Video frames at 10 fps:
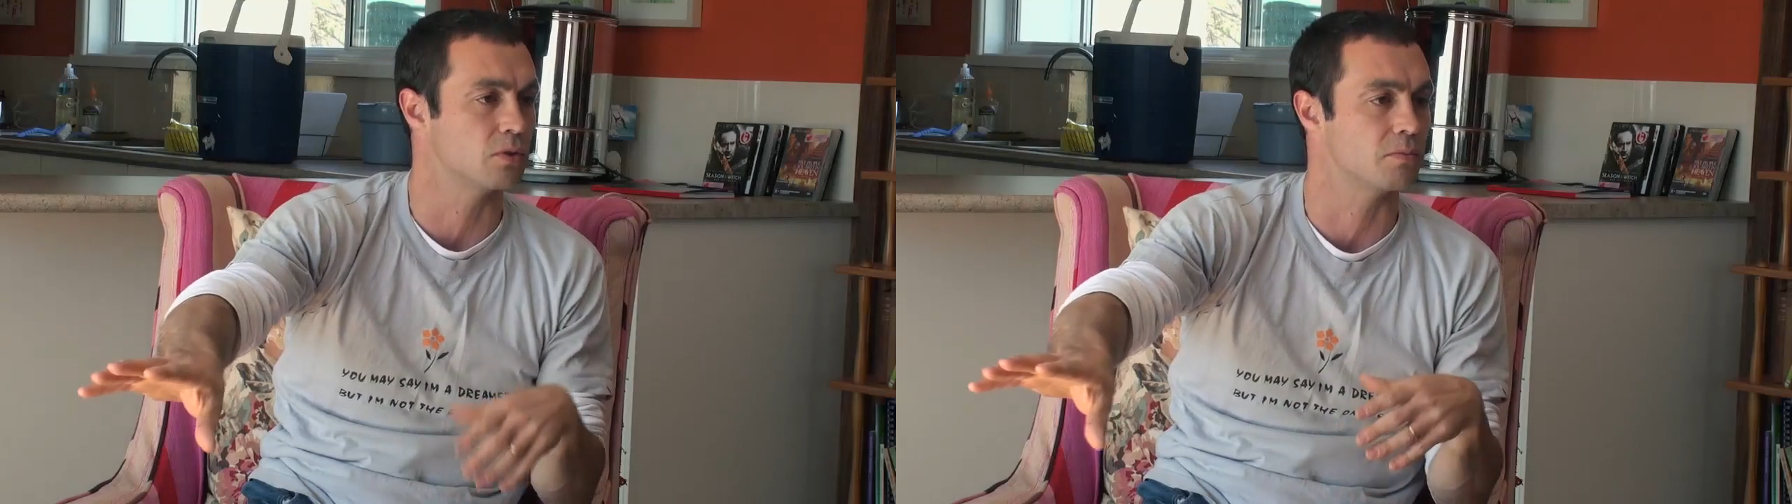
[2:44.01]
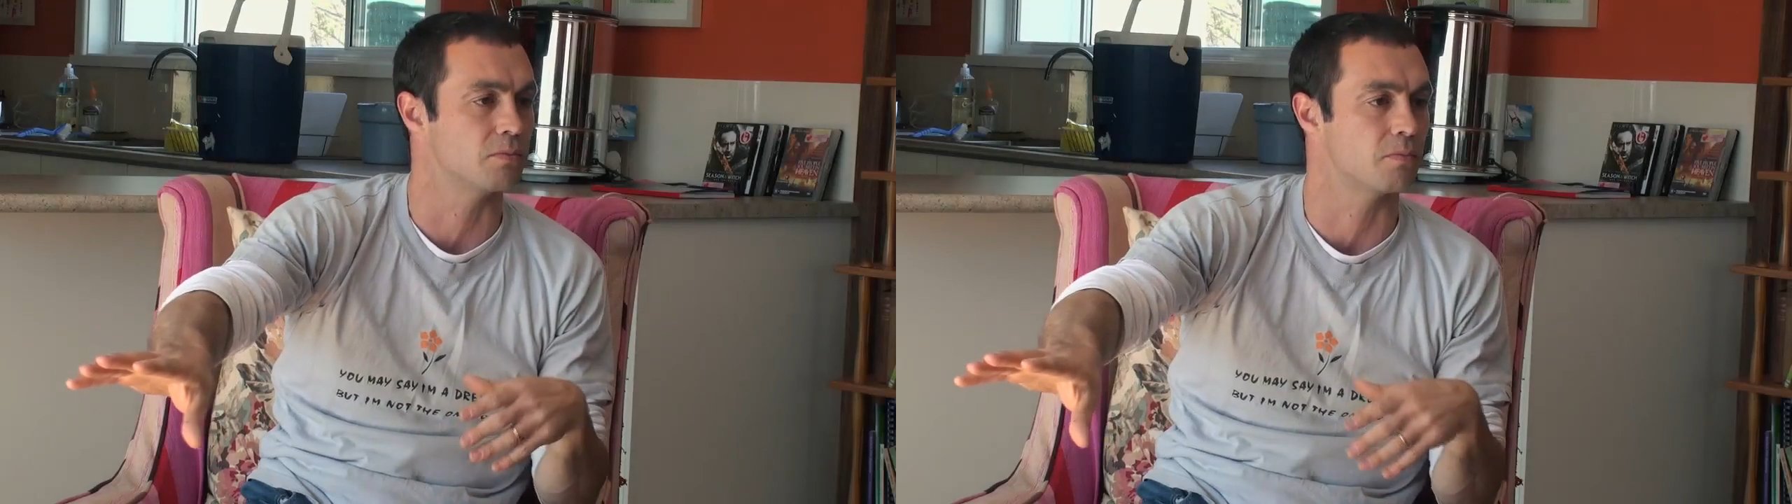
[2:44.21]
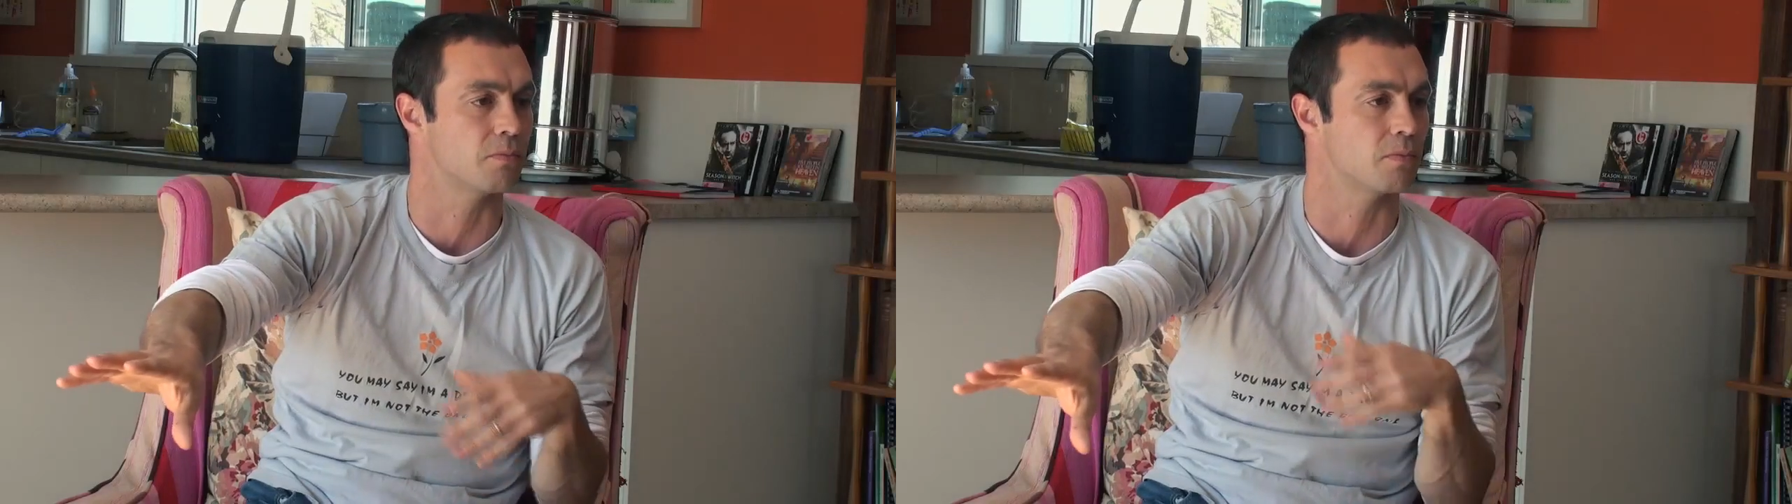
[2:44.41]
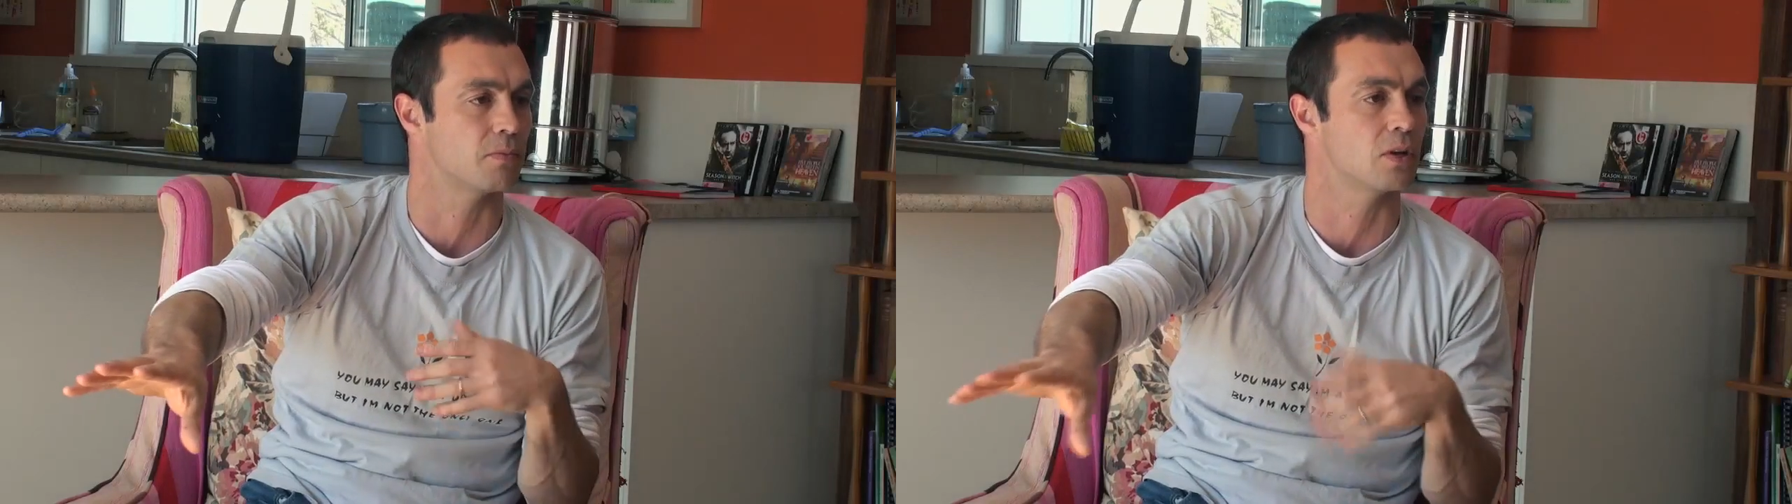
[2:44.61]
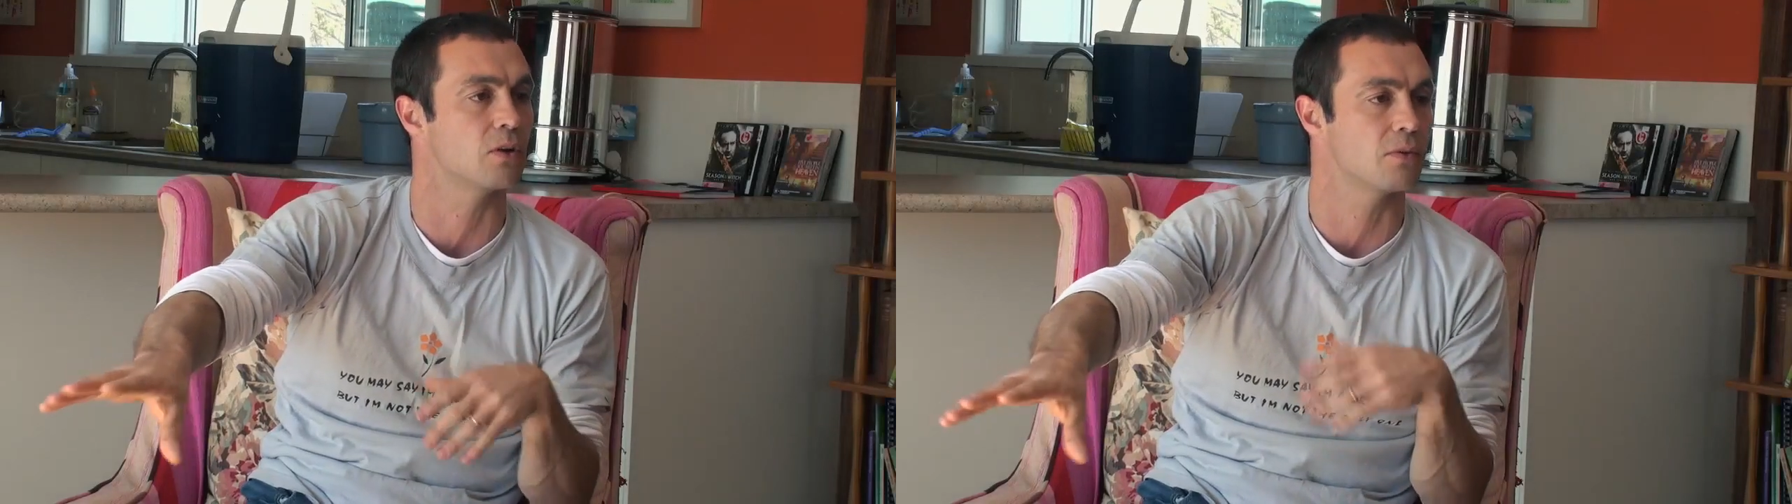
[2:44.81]
you
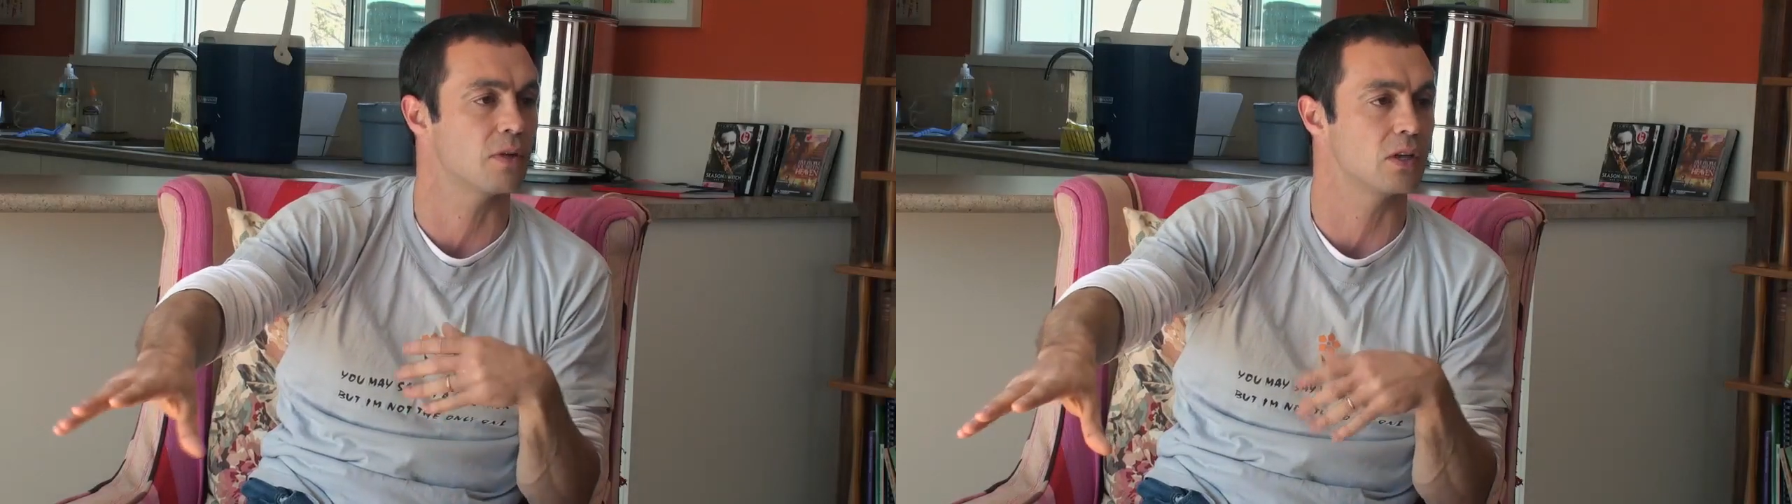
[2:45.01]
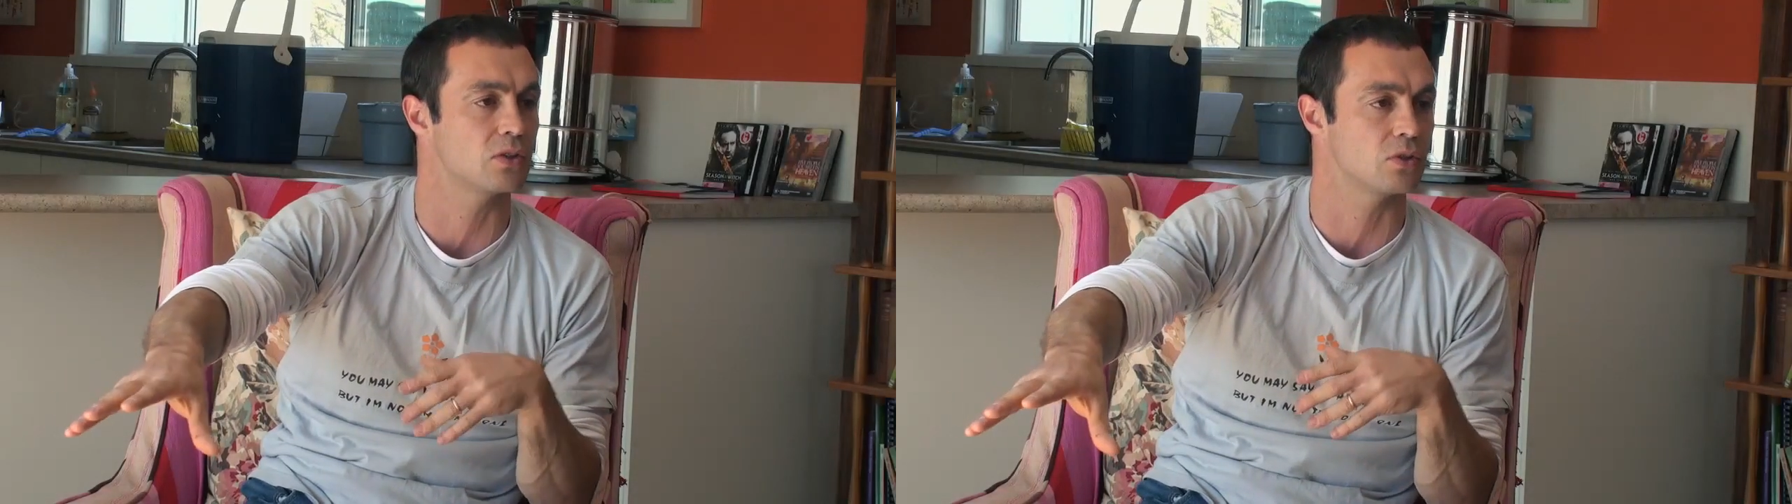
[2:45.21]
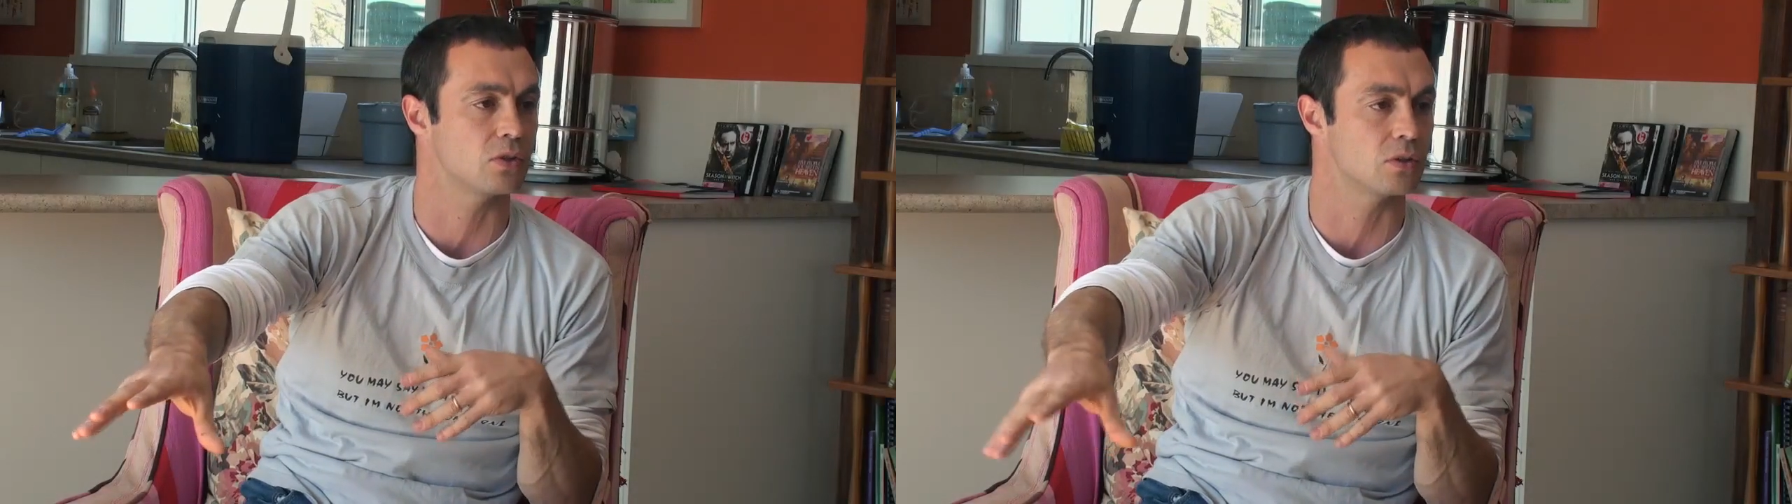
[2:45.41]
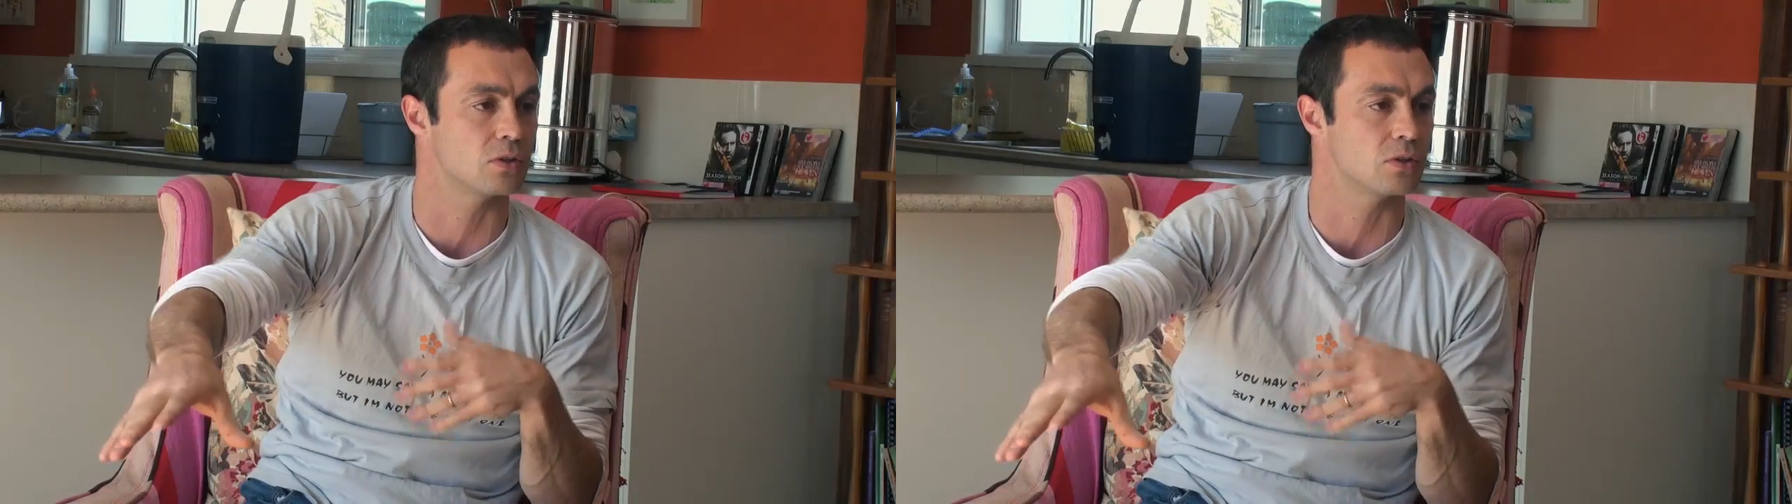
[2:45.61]
deal with that issue.